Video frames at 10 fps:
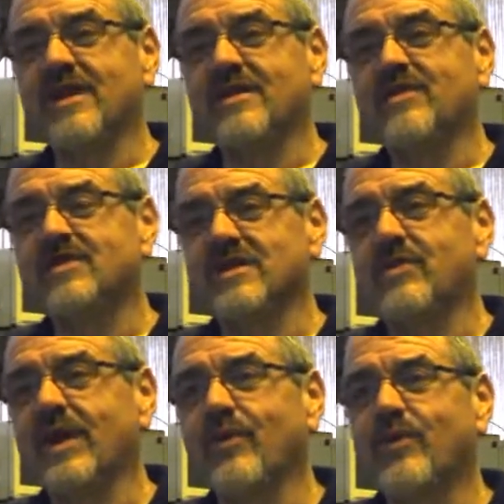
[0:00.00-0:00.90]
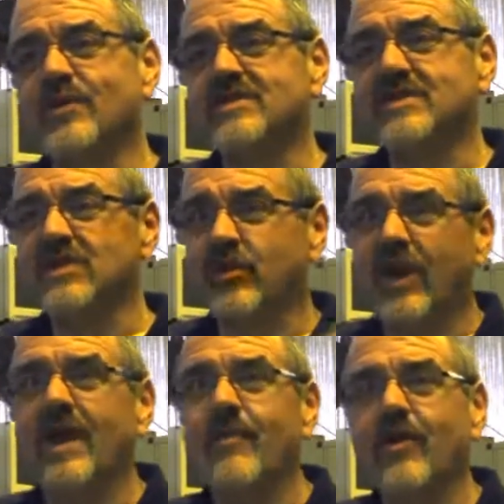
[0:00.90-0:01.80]
using the right words, and the
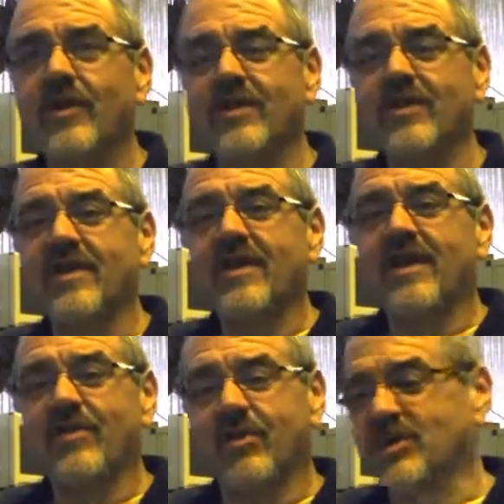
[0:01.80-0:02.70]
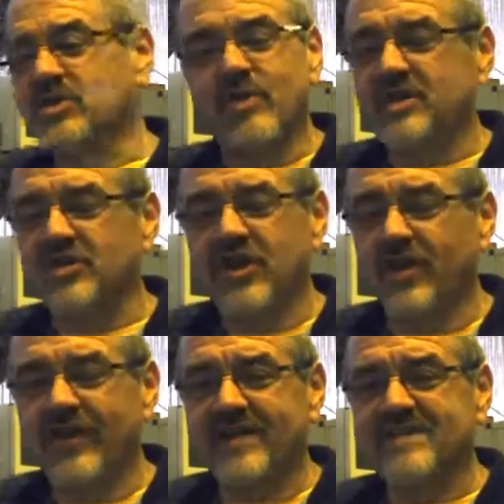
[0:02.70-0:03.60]
grammar and punctuation and all
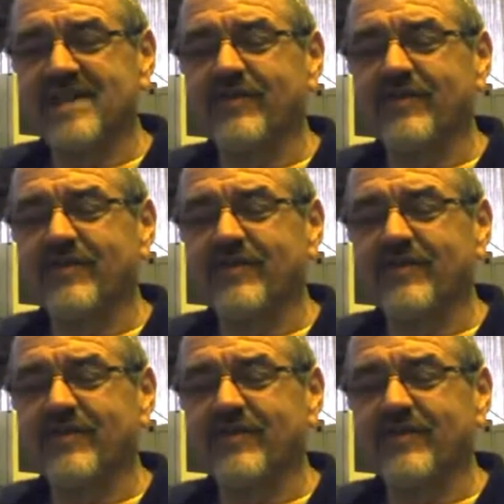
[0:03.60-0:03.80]
that stuff.